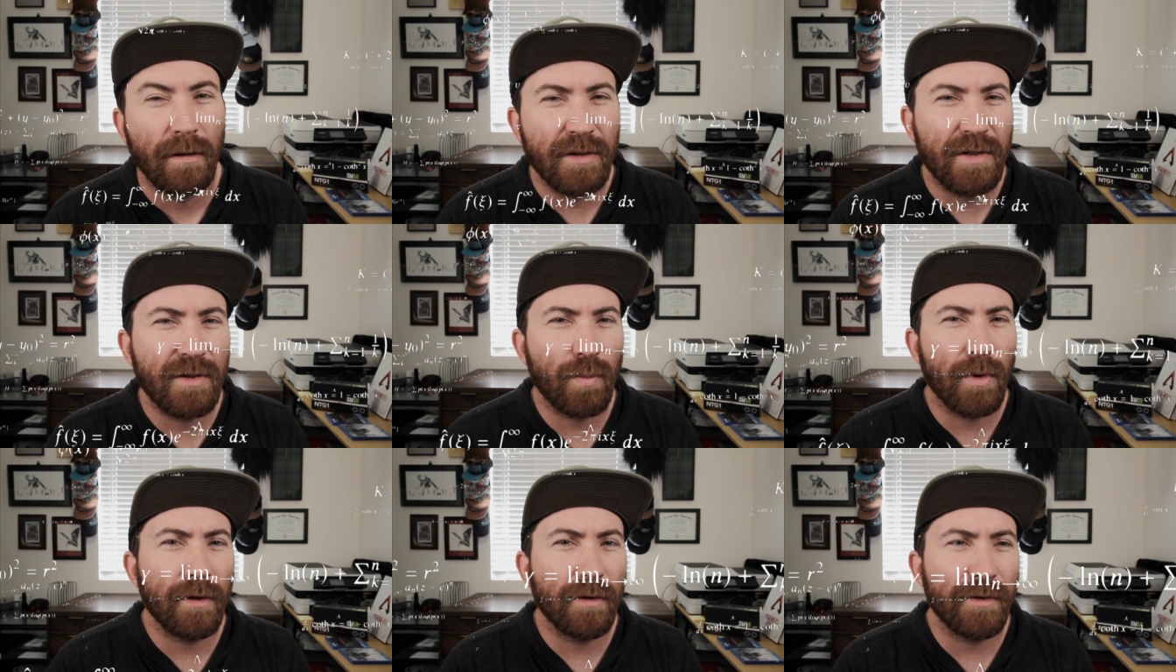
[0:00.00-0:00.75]
This is
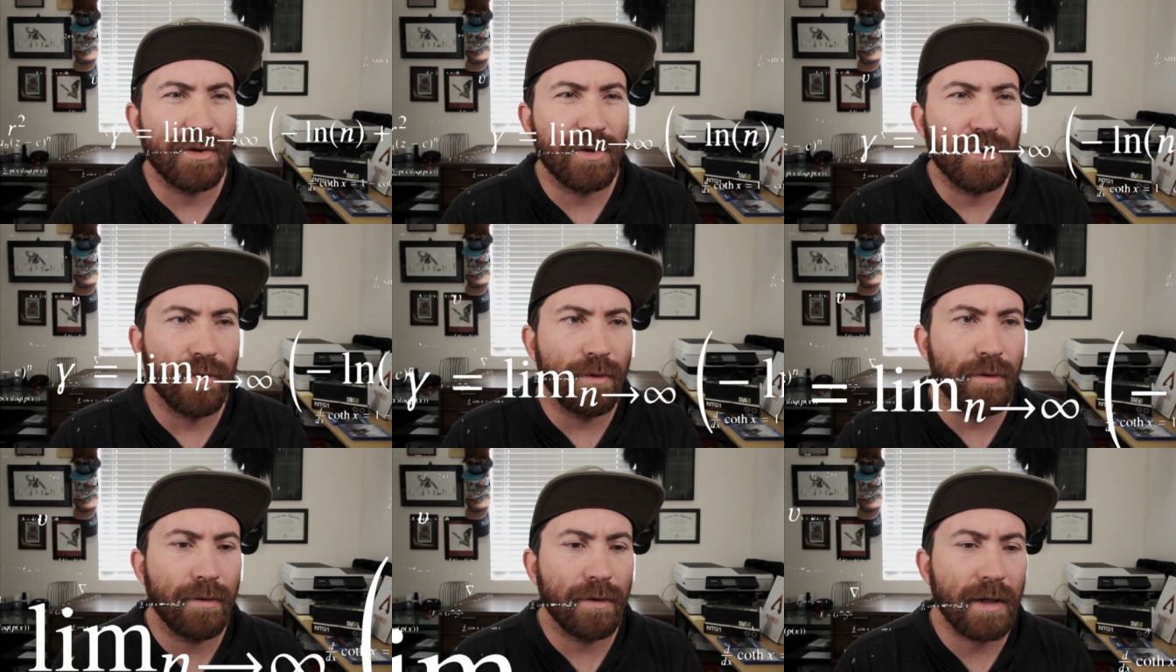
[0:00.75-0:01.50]
where the
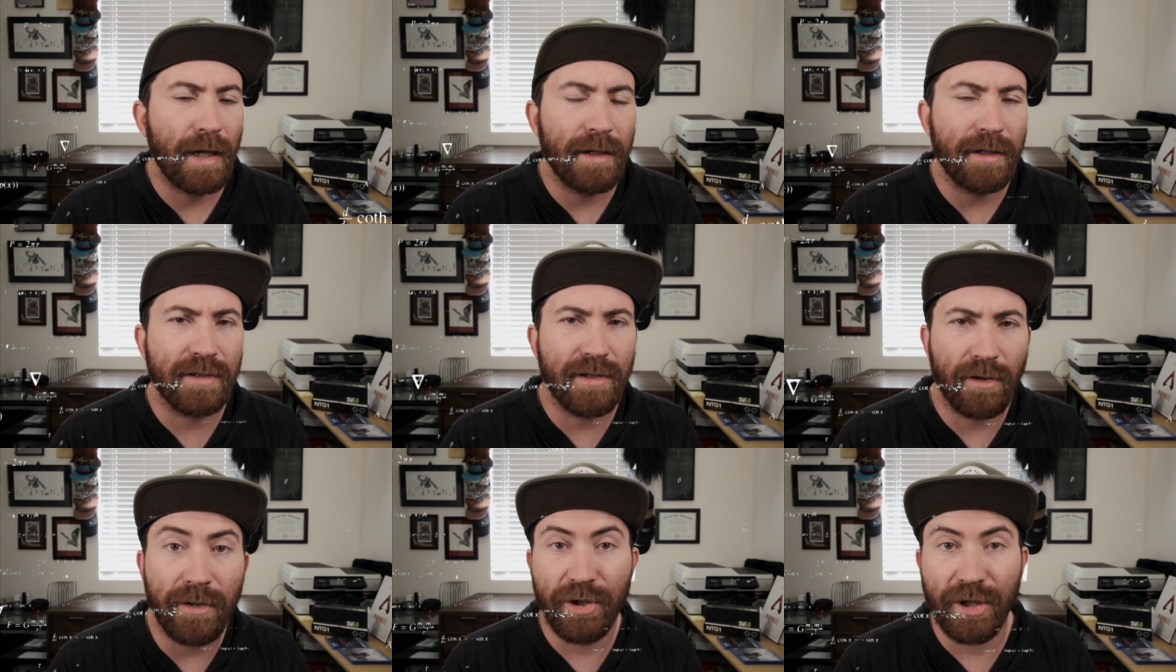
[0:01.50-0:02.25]
truth kind of
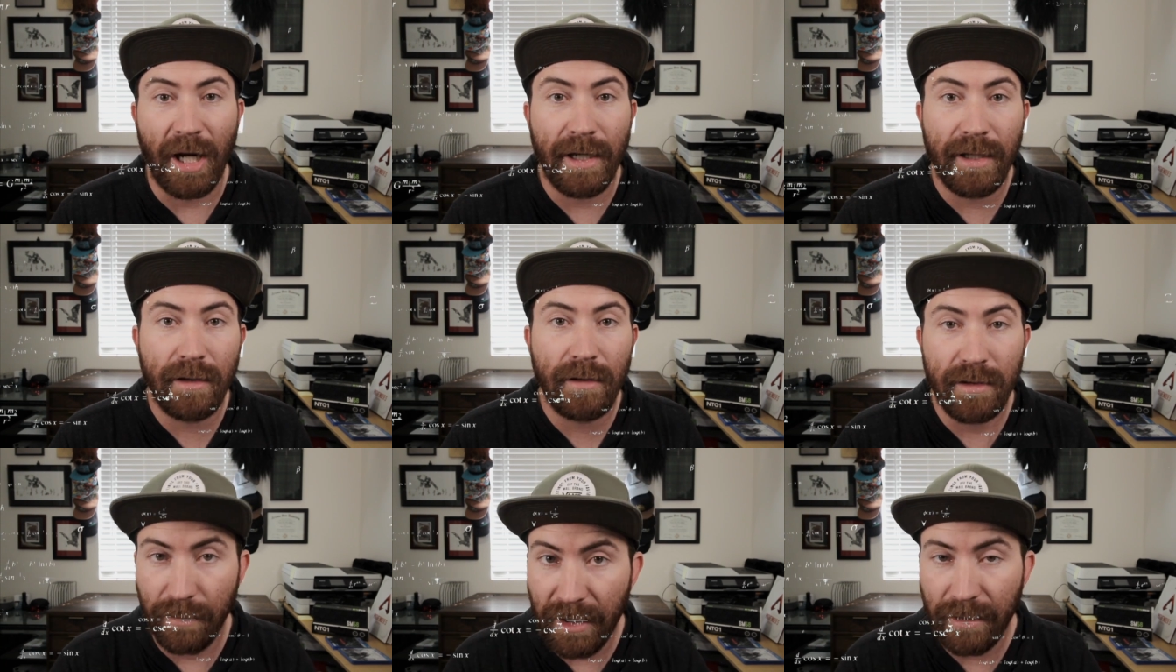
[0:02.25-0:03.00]
started shining
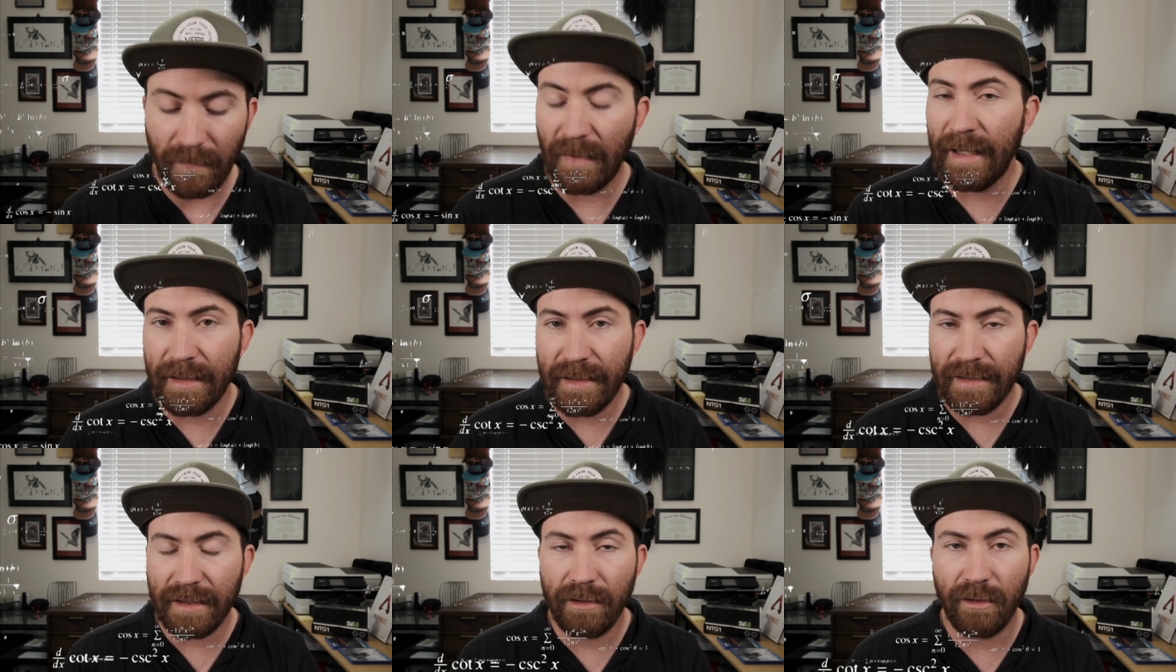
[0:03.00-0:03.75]
to me, at
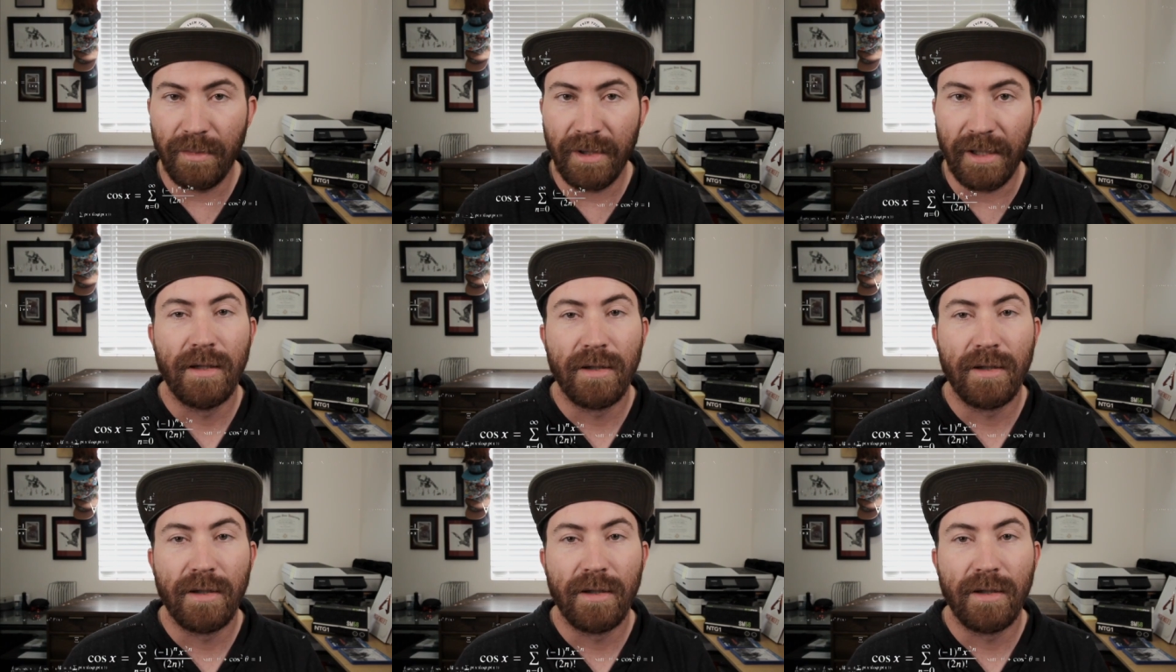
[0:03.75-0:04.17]
least a little bit.